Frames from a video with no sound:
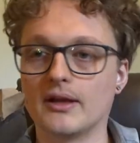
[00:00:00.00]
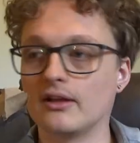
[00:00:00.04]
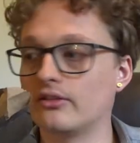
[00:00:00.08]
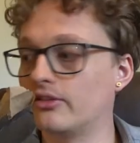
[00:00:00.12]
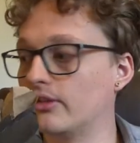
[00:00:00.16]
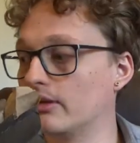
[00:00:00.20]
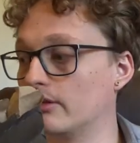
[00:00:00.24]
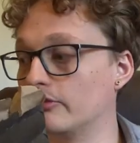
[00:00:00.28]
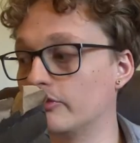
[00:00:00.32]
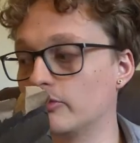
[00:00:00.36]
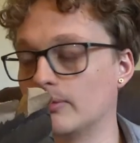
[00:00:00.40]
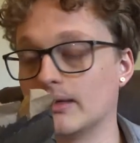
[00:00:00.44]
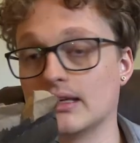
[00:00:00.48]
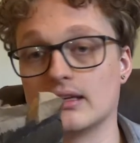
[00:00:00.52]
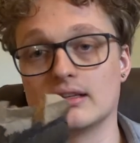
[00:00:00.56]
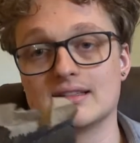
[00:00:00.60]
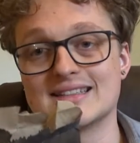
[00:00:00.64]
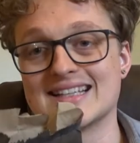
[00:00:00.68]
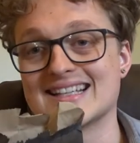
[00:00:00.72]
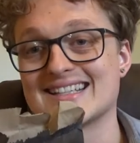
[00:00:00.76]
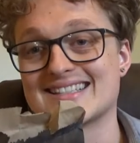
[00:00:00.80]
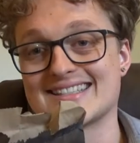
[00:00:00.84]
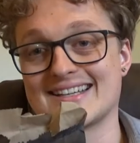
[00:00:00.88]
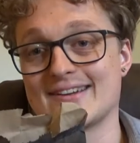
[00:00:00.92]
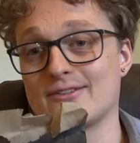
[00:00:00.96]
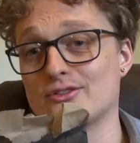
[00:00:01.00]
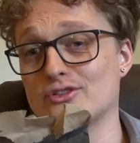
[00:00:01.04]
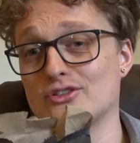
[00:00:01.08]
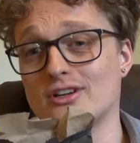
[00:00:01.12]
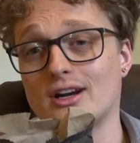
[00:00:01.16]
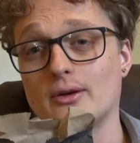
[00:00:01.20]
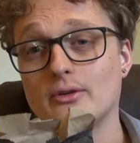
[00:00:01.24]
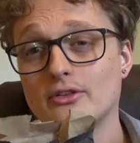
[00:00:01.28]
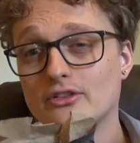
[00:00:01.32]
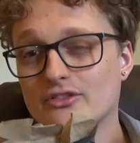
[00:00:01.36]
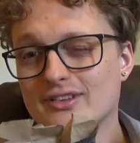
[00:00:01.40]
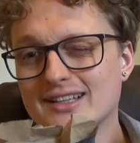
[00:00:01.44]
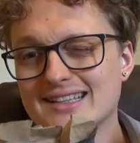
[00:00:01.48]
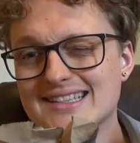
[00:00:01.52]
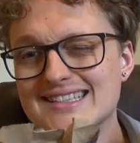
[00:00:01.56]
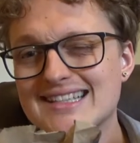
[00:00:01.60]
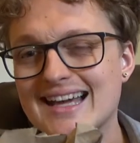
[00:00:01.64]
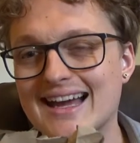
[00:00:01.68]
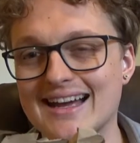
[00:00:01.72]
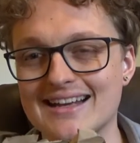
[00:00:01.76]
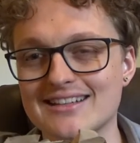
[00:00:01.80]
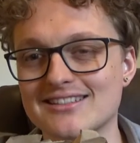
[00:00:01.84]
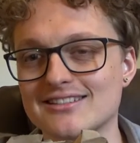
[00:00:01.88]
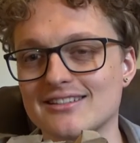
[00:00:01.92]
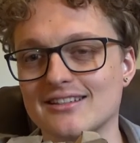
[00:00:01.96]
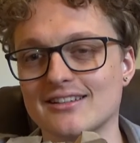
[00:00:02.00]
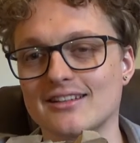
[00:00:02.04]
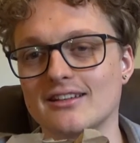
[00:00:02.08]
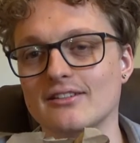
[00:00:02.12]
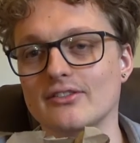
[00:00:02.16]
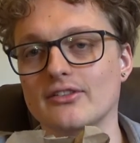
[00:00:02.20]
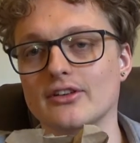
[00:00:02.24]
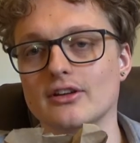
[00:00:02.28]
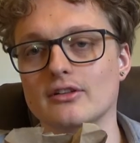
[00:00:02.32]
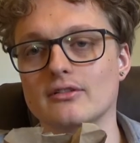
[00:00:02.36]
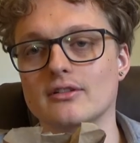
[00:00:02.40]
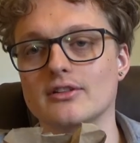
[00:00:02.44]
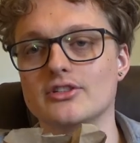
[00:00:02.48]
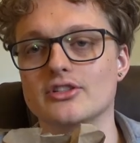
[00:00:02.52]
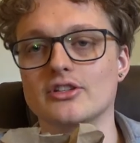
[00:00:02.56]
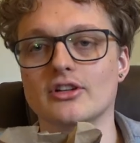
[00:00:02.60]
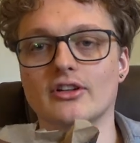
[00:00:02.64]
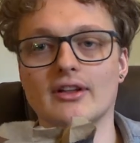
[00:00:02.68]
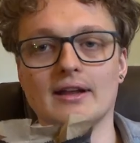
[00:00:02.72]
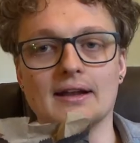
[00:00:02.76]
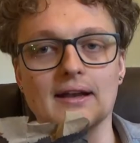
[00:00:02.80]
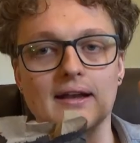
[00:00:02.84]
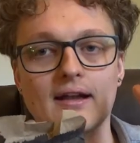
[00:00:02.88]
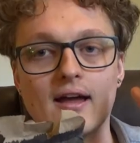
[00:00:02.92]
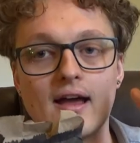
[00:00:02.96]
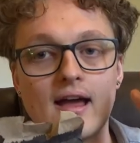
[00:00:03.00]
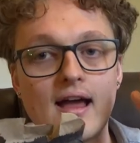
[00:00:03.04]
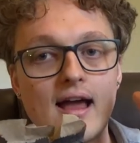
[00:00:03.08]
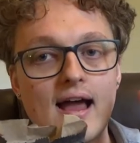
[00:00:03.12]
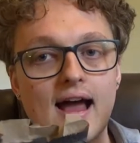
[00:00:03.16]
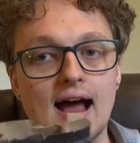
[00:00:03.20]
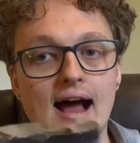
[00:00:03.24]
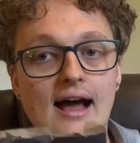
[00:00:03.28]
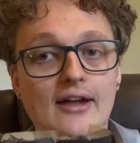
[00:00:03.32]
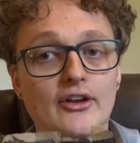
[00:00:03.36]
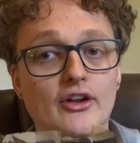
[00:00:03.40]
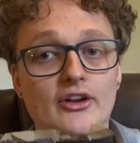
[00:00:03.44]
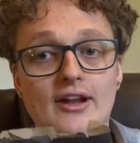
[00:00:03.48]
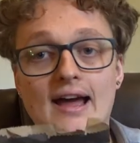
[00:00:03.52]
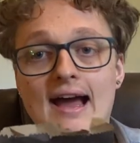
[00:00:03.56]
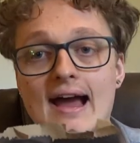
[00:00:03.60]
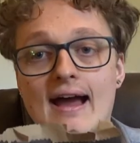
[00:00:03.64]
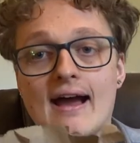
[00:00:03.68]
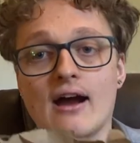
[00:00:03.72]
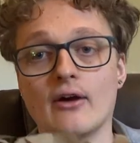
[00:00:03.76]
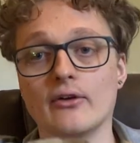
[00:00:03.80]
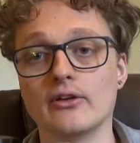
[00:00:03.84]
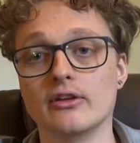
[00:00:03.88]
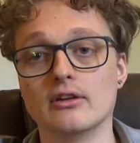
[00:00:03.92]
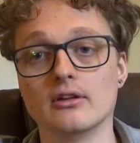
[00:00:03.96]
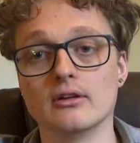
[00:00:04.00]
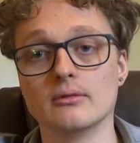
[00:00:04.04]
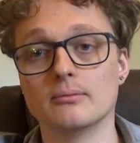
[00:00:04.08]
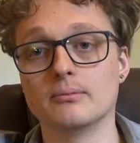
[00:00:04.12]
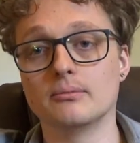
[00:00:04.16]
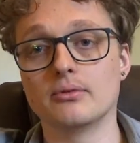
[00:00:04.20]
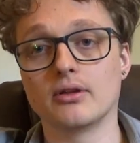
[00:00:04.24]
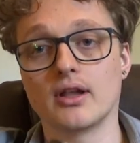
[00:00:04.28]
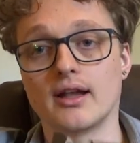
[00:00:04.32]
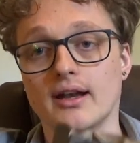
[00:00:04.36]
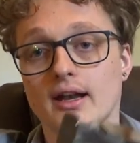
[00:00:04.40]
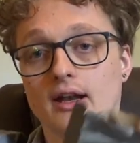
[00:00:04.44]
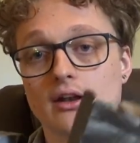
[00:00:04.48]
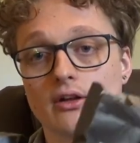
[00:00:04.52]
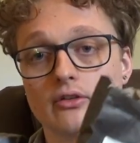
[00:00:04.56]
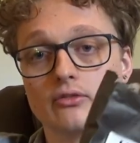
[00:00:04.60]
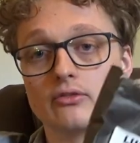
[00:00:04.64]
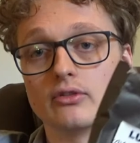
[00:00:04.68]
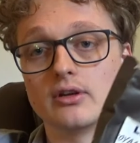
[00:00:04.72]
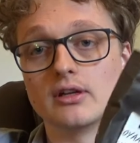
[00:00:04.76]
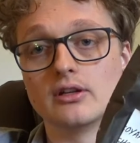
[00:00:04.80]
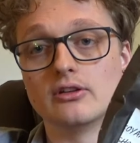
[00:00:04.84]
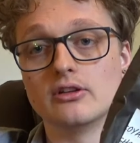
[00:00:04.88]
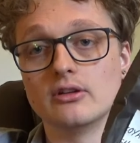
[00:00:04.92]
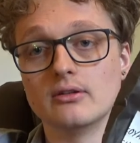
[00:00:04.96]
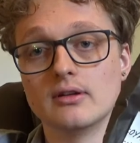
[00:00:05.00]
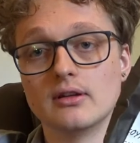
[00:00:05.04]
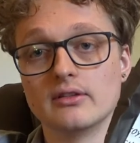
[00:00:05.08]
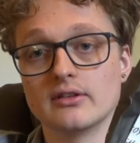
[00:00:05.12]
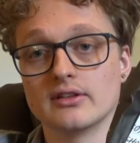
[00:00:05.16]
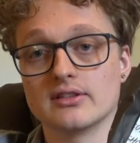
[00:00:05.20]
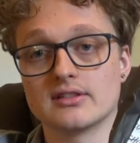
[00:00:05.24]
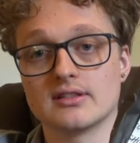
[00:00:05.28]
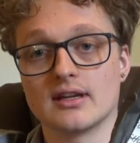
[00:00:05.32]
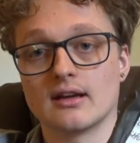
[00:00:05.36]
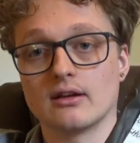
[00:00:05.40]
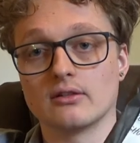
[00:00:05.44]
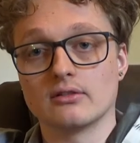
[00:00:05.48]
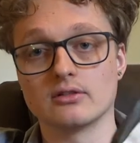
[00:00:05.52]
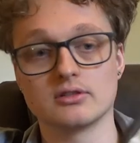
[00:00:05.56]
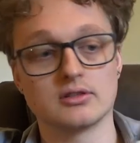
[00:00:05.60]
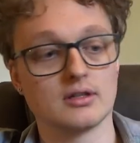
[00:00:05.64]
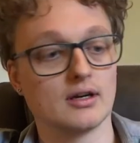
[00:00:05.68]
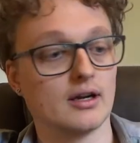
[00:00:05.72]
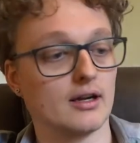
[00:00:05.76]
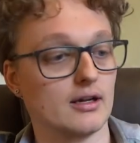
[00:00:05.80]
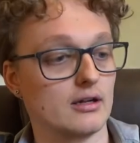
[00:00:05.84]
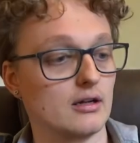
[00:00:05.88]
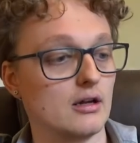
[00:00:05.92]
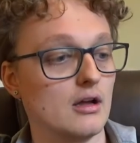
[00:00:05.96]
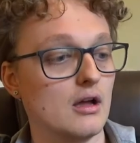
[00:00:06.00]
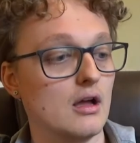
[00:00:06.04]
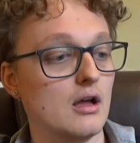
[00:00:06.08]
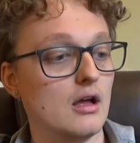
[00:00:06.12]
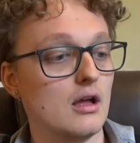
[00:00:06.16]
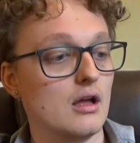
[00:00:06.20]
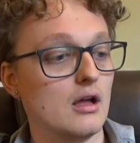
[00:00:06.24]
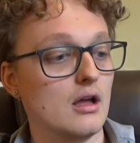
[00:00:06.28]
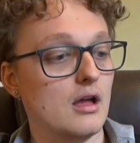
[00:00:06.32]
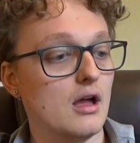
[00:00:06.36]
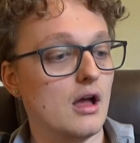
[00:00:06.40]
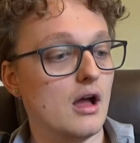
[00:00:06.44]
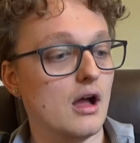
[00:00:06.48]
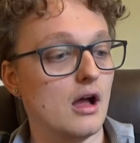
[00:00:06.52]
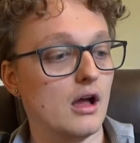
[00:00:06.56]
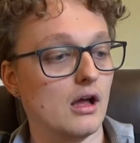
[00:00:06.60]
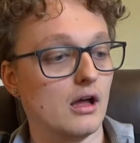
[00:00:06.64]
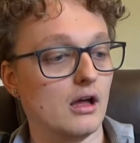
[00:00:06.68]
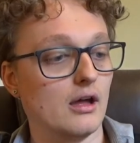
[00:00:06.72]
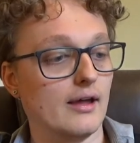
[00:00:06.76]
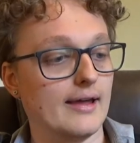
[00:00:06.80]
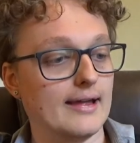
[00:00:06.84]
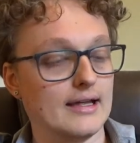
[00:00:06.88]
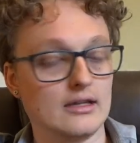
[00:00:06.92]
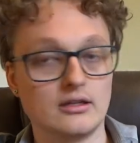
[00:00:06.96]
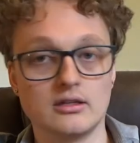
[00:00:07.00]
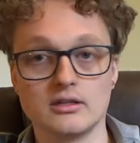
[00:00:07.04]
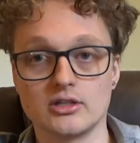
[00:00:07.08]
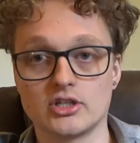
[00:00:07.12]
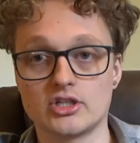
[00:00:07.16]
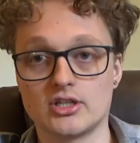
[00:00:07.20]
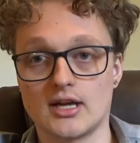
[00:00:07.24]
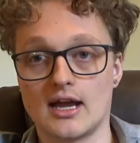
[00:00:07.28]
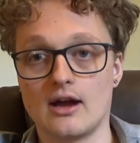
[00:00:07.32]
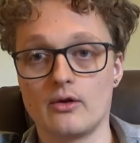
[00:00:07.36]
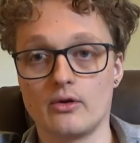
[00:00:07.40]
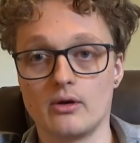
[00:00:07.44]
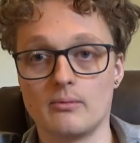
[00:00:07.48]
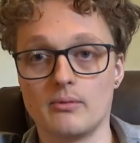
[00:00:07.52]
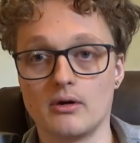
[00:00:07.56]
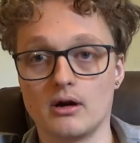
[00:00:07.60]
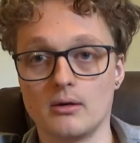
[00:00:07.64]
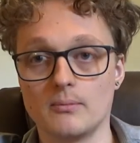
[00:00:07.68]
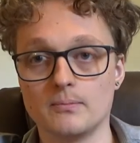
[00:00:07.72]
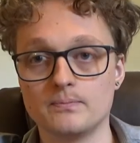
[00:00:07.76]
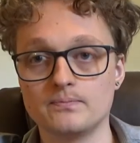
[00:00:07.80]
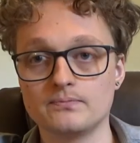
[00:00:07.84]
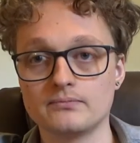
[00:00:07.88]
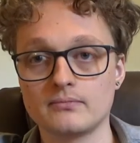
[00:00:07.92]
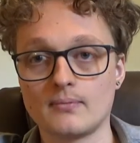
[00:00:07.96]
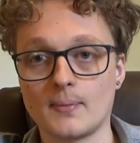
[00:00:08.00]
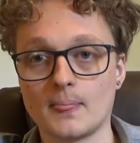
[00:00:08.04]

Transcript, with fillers: thing for me, because that soundtrack was fantastic in the original, and I don't know how you're planning on redoing the soundtrack in your shower bomb.